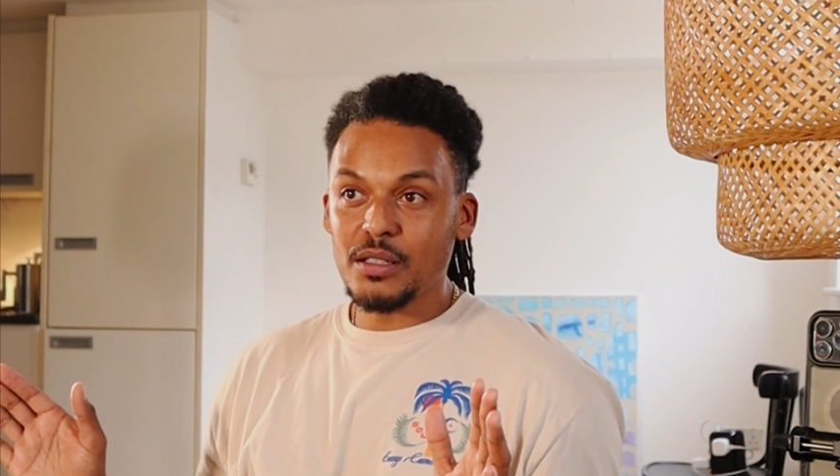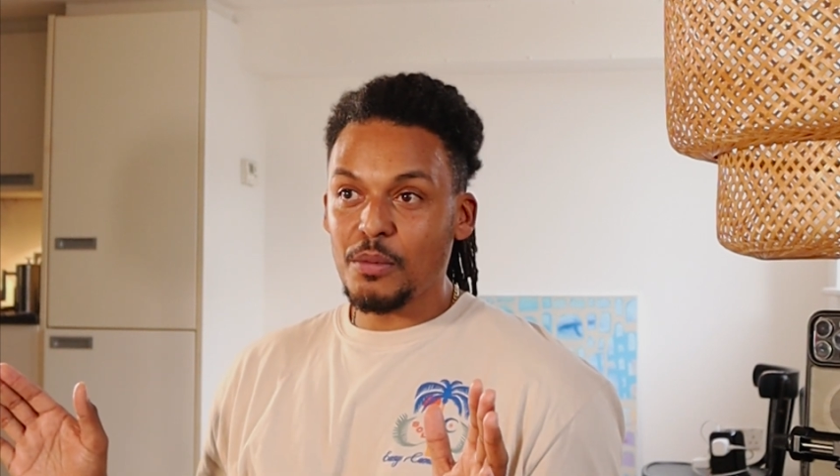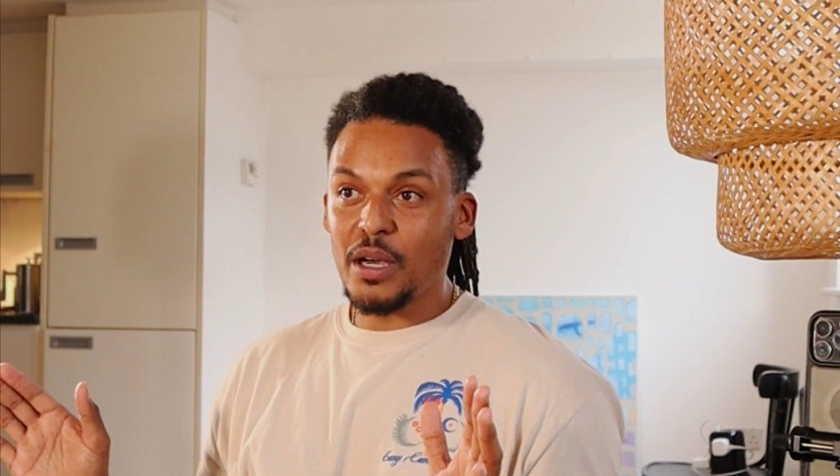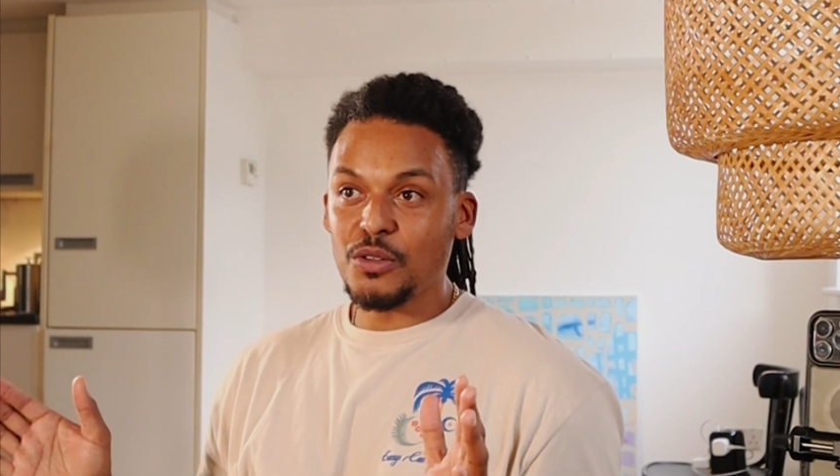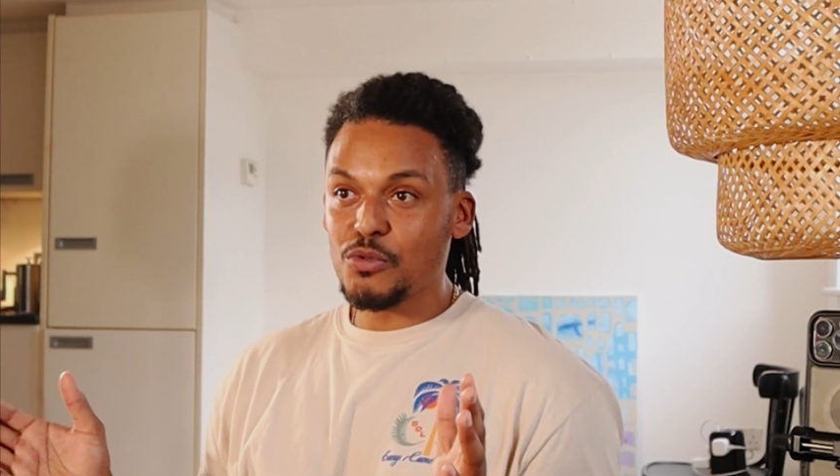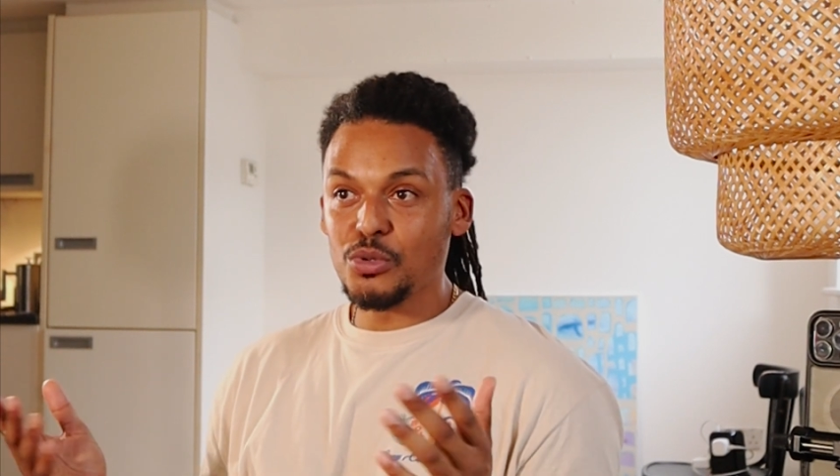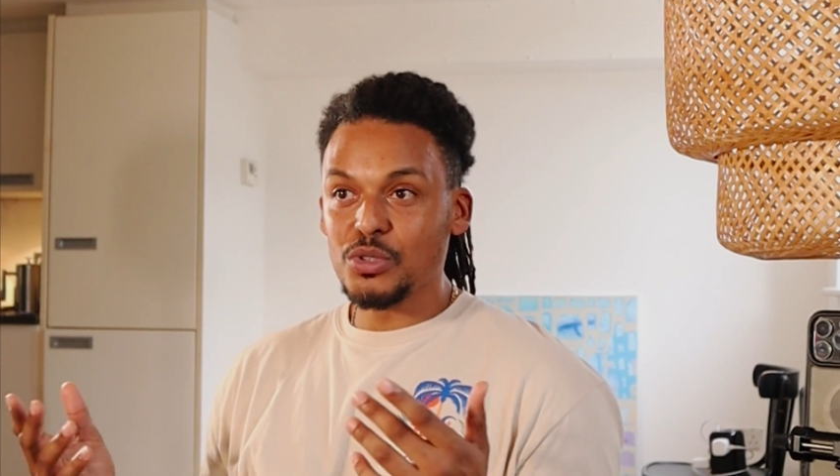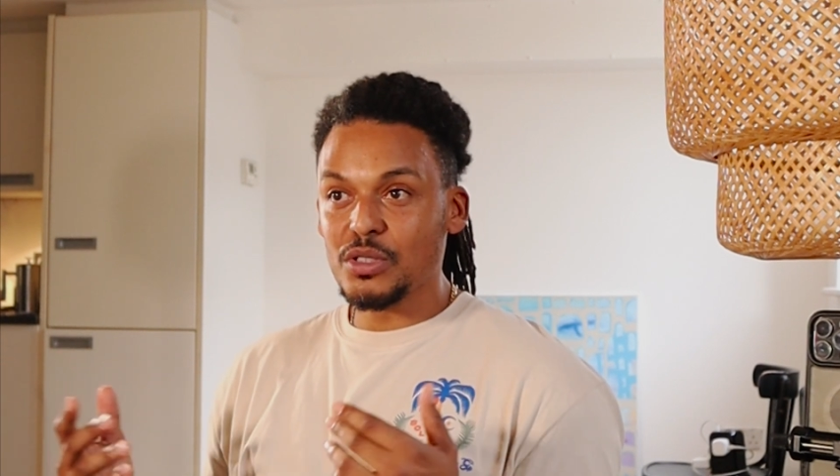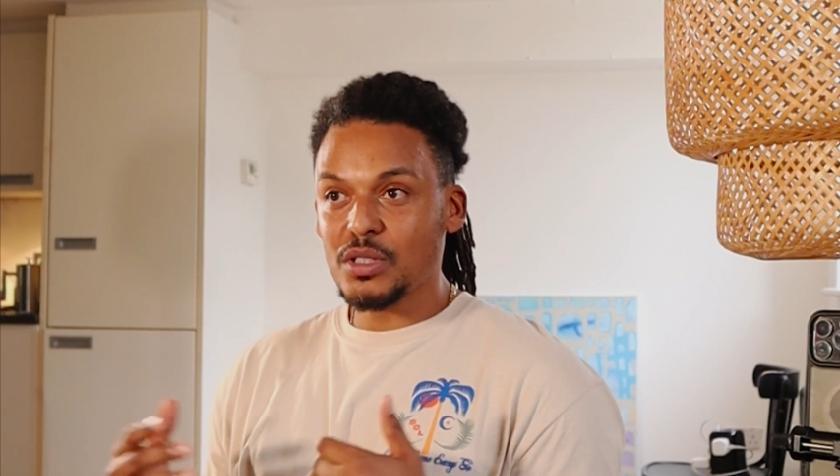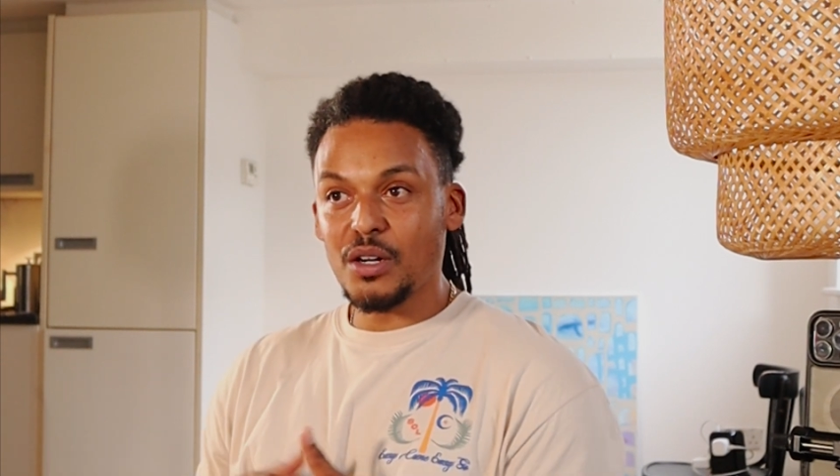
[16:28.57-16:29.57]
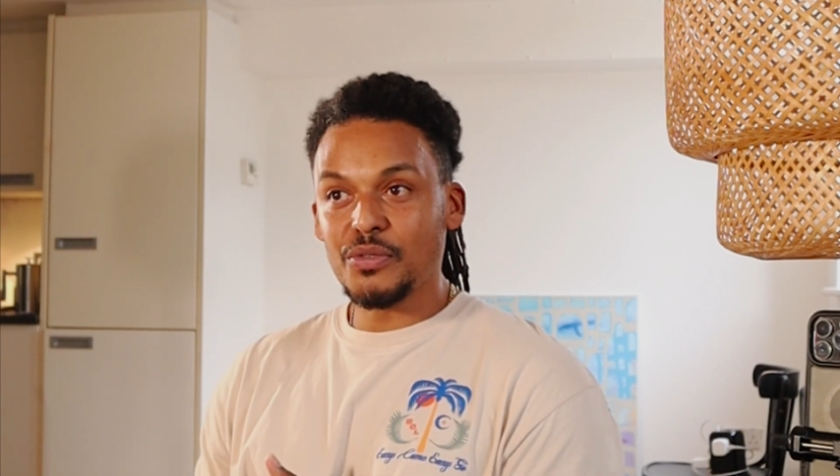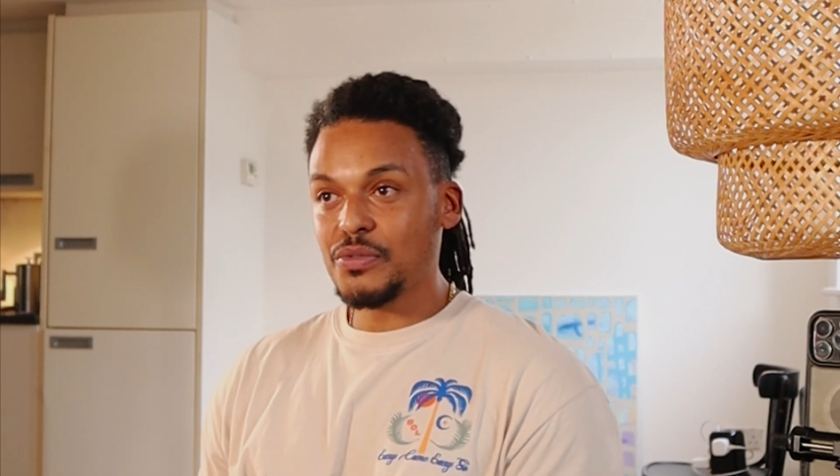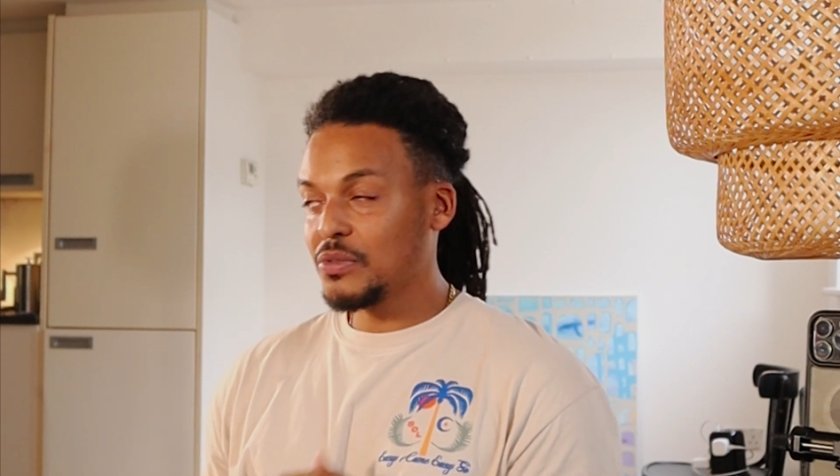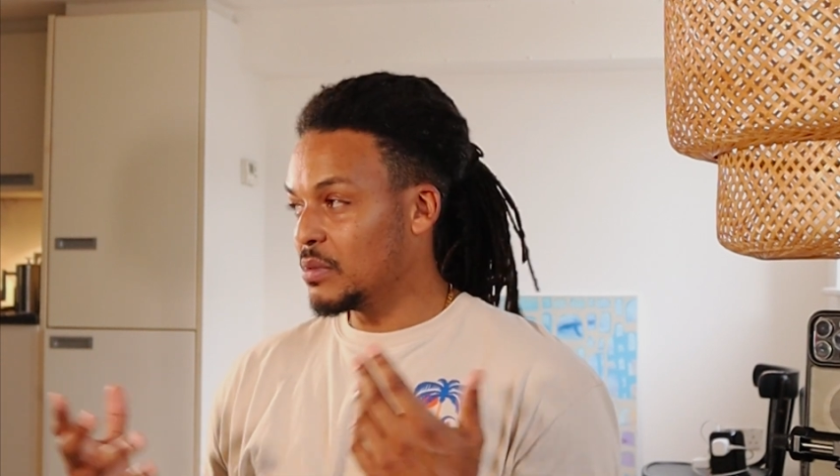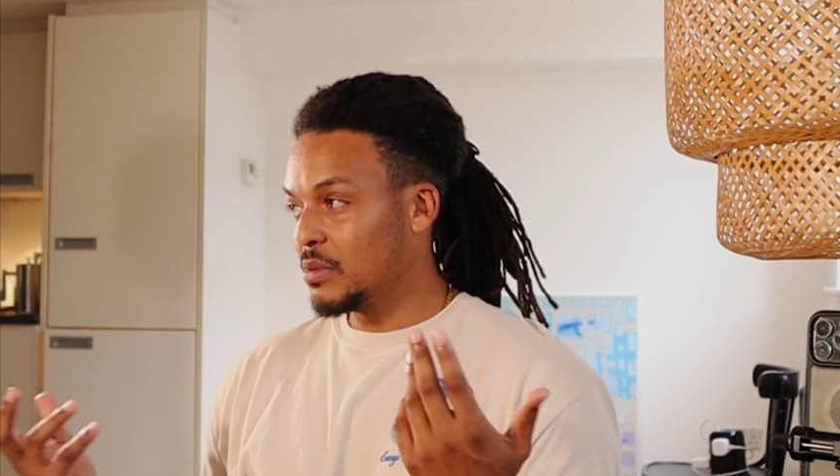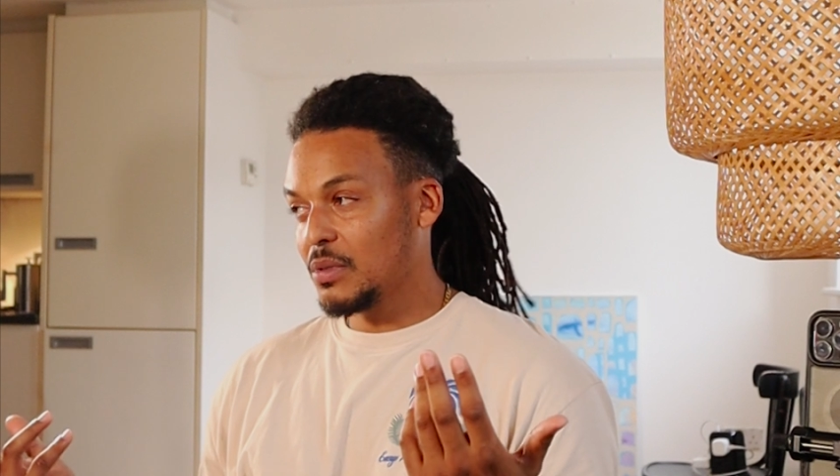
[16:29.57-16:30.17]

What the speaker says: about the rules and stuff.